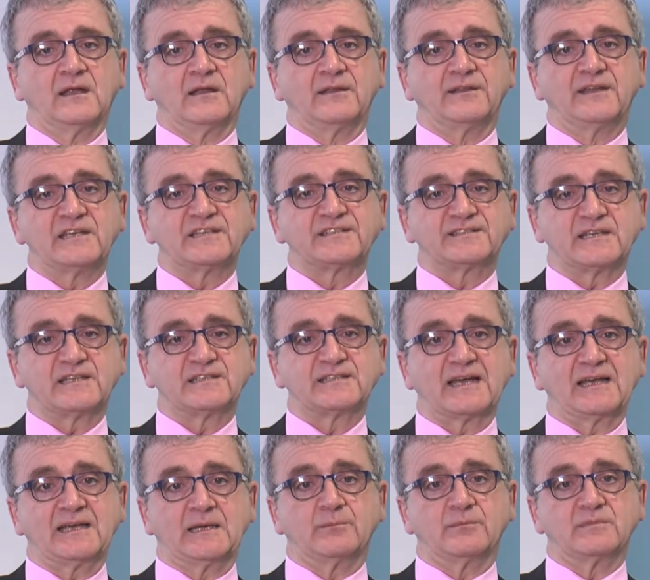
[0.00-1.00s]
This is
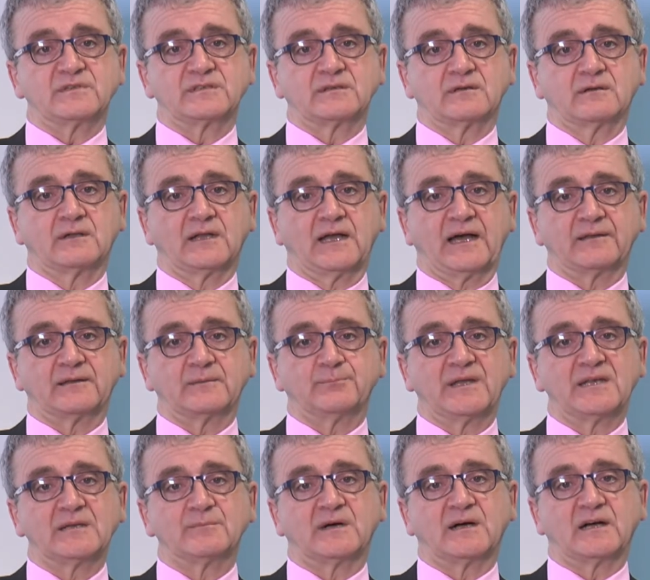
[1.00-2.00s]
aimed at
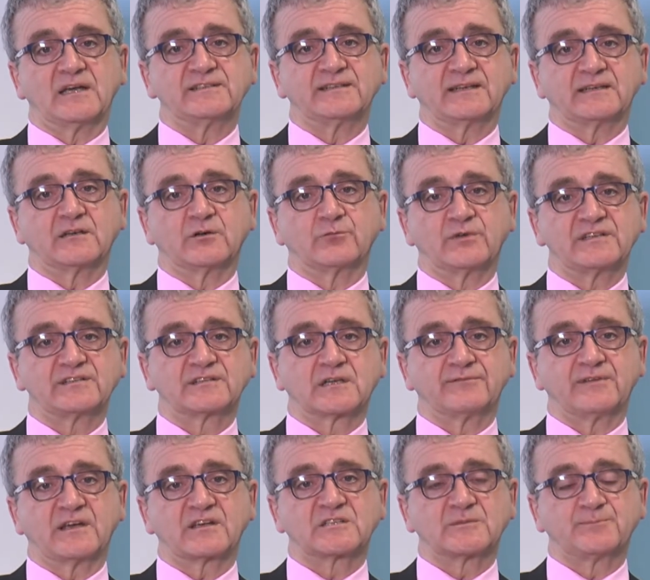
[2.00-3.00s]
minimising the risk
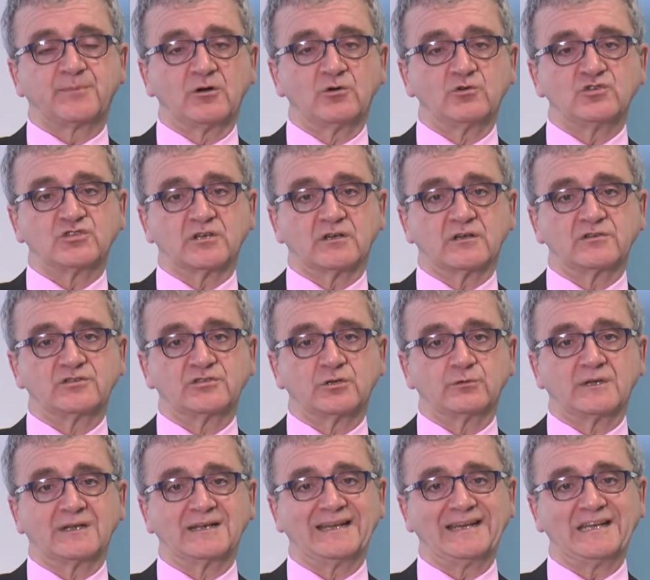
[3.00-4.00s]
of exposure to
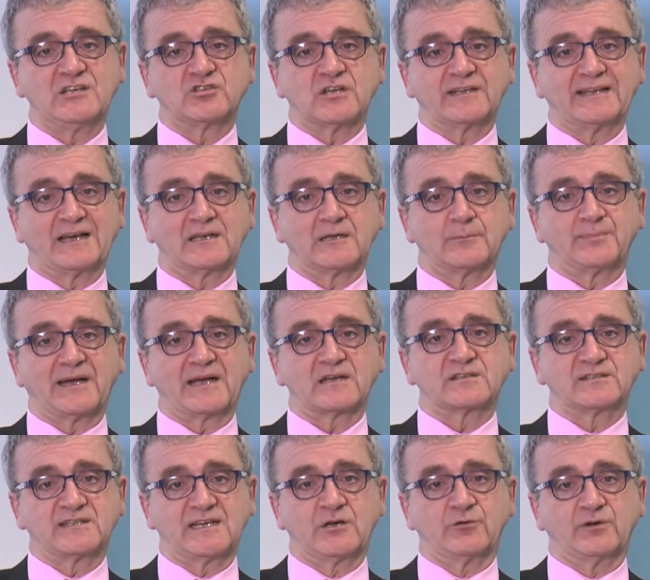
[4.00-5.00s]
the Legionella
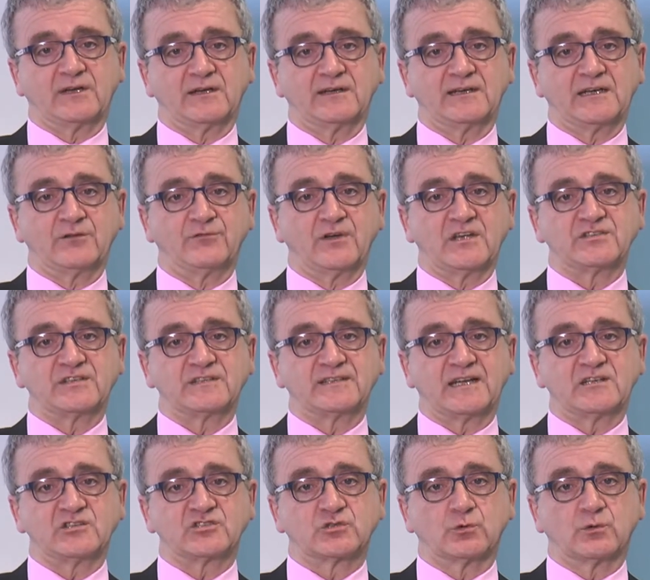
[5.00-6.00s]
bacteria in
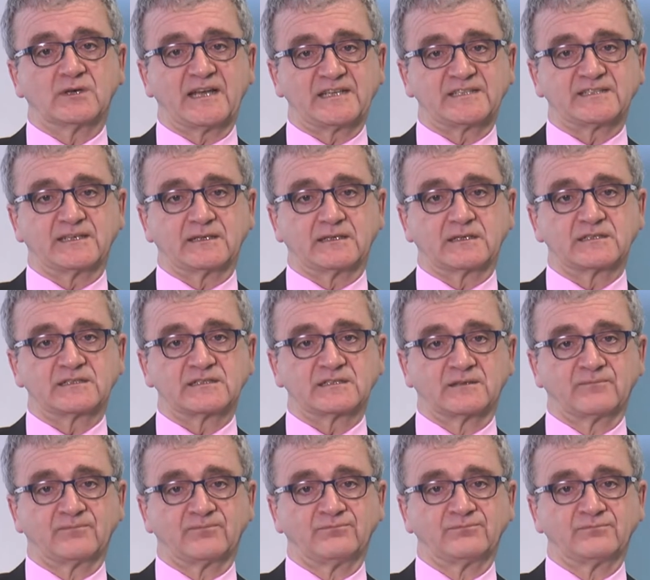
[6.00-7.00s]
residential lettings,
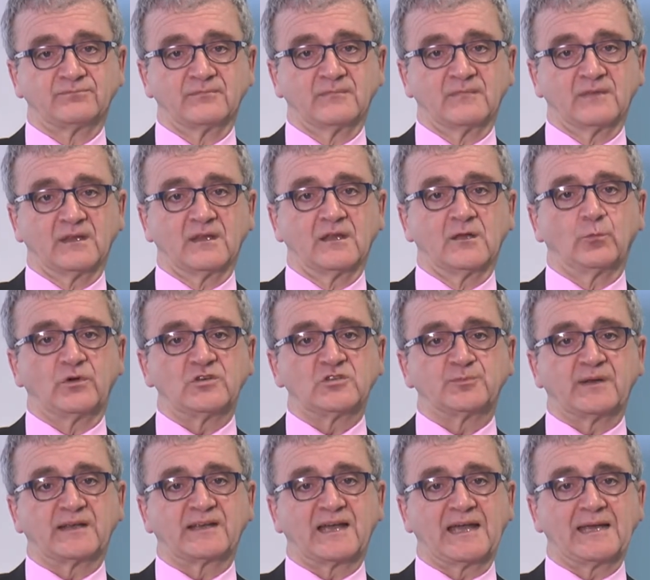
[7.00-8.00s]
which
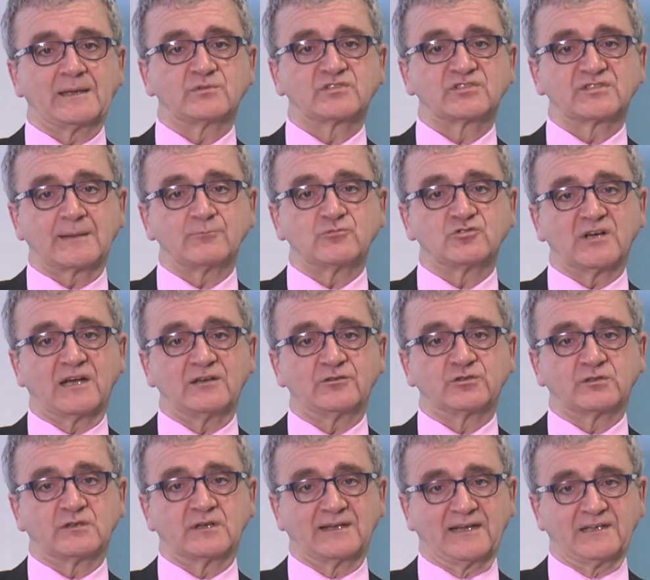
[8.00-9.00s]
became subject
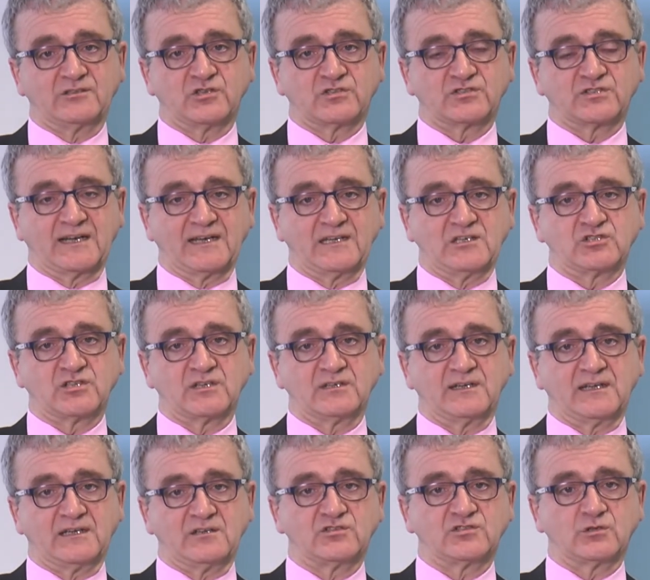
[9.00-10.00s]
to the legislation
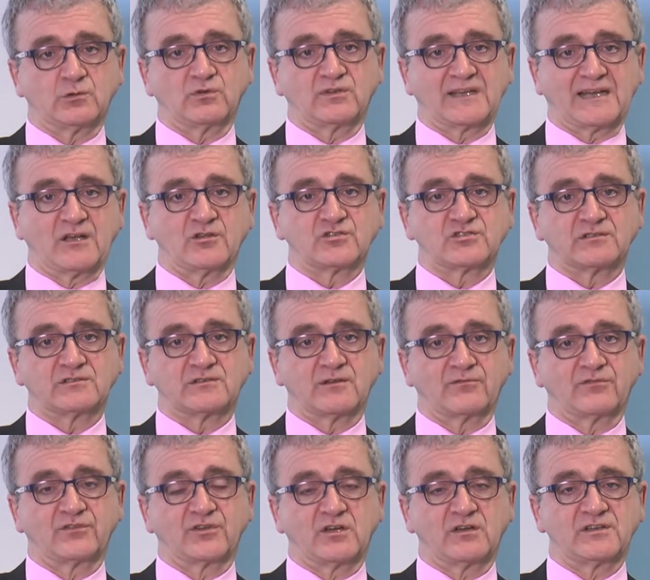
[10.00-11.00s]
in
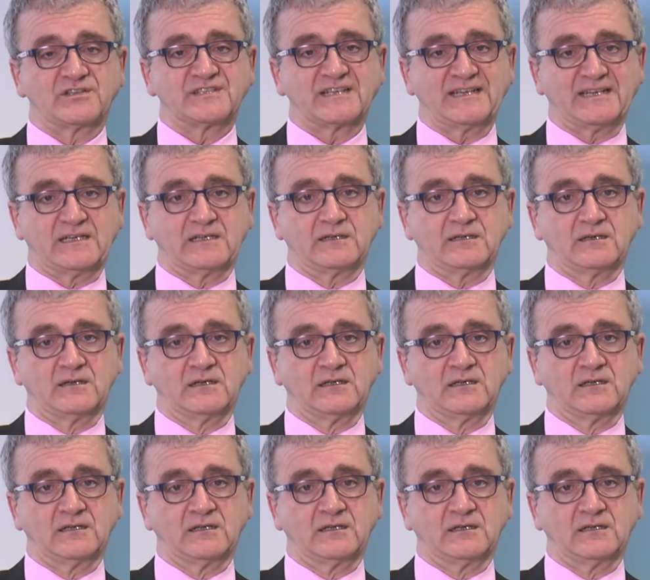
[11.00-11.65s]
2013